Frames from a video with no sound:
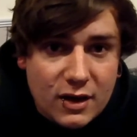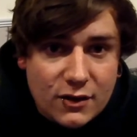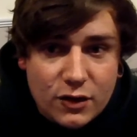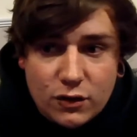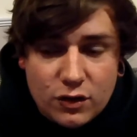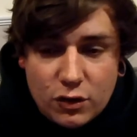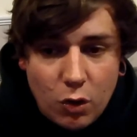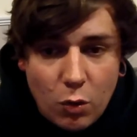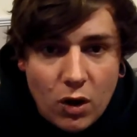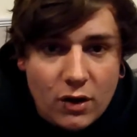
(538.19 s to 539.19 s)
They're
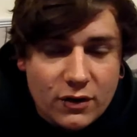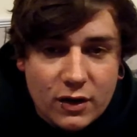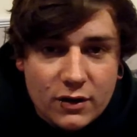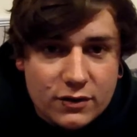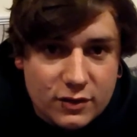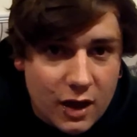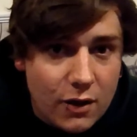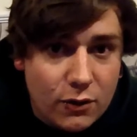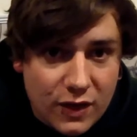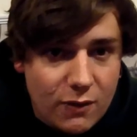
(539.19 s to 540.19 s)
not worried.
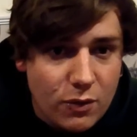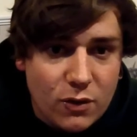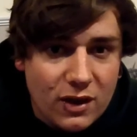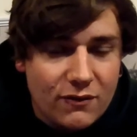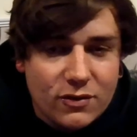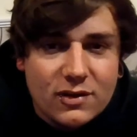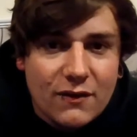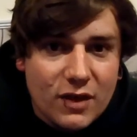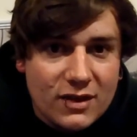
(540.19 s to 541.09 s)
They will give you stuff.